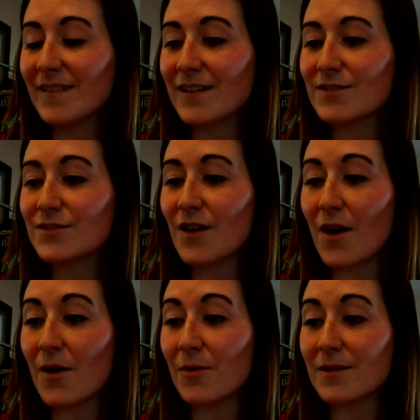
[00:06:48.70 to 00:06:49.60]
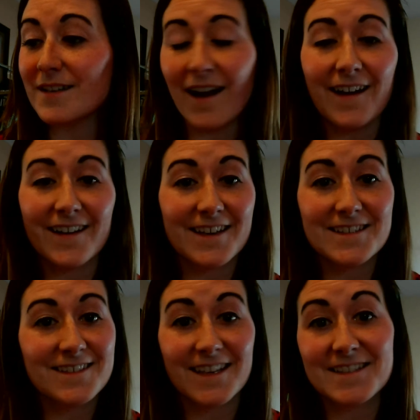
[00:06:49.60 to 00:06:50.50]
So yeah,
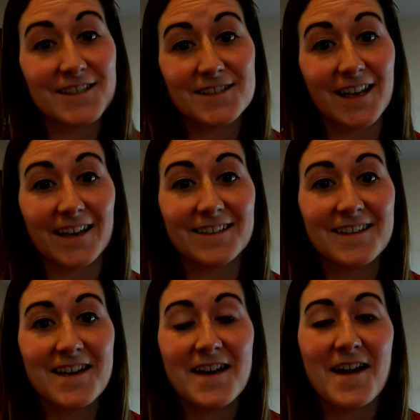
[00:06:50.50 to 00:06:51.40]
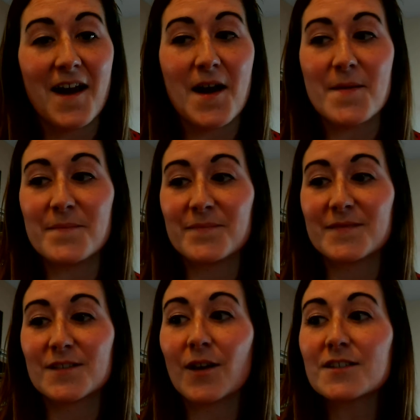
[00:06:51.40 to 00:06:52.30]
it's insane.
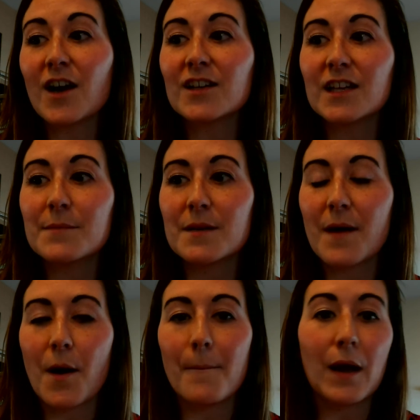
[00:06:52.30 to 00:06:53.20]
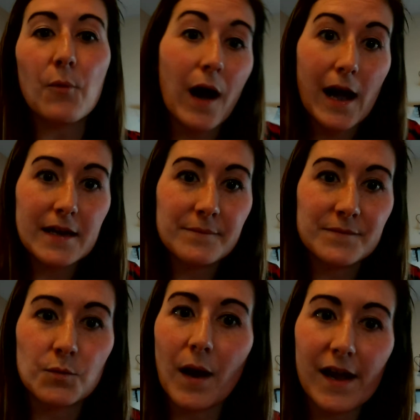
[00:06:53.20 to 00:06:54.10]
So I'll talk a little bit about my why.
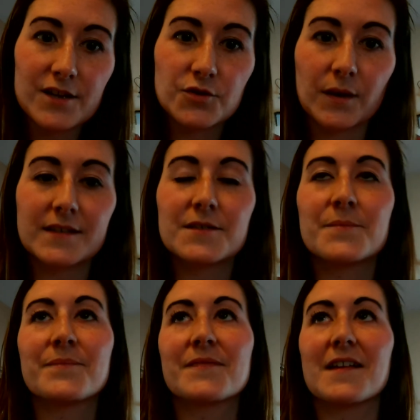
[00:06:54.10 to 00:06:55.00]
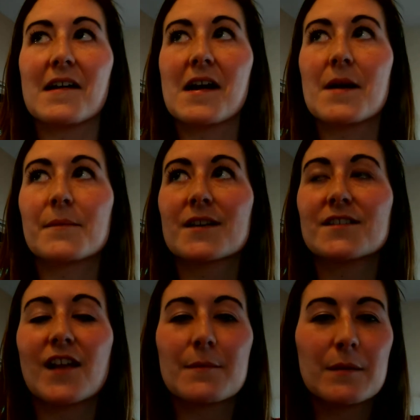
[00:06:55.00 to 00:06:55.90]
So why I joined, because a
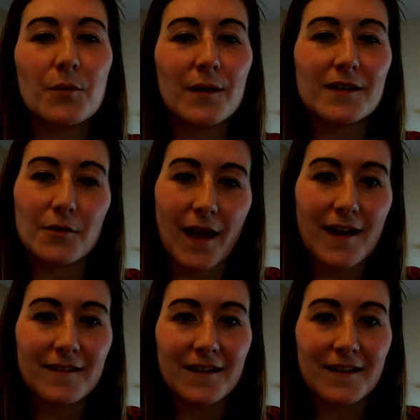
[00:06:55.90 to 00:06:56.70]
lot of people want to know that.